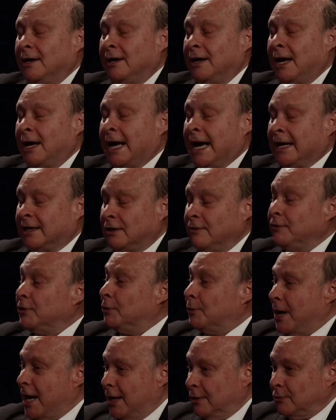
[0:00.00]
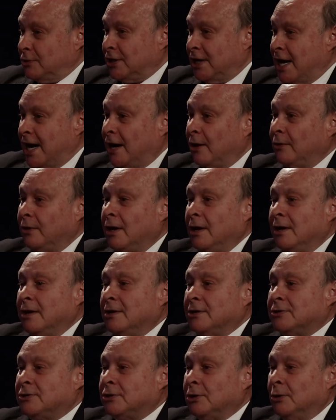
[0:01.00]
active and around town.
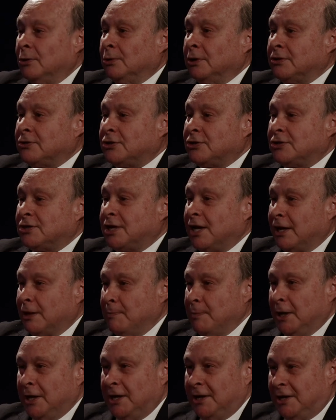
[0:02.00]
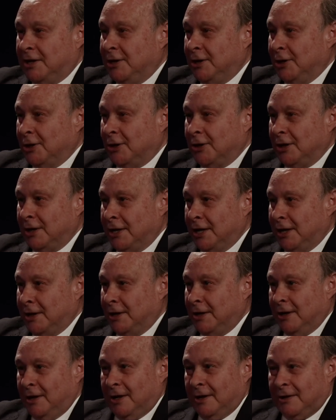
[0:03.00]
Sure. So let's just take a minute here and,
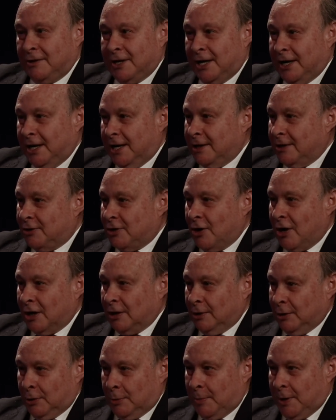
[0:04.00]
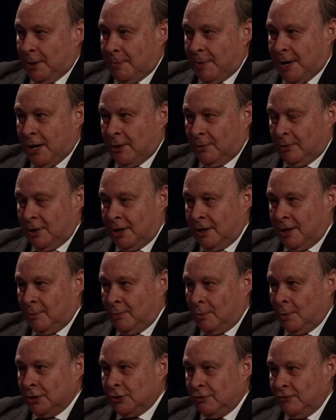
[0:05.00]
Diana, talk a little bit about uh,
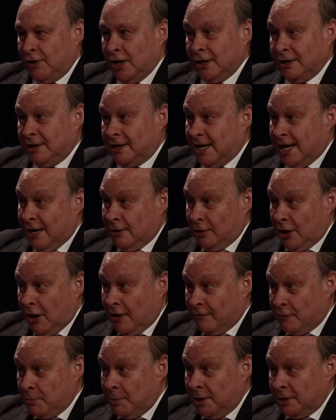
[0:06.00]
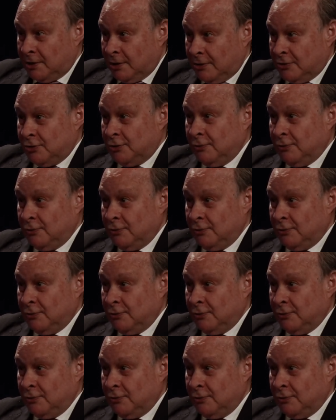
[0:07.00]
what you've done in town government, because you've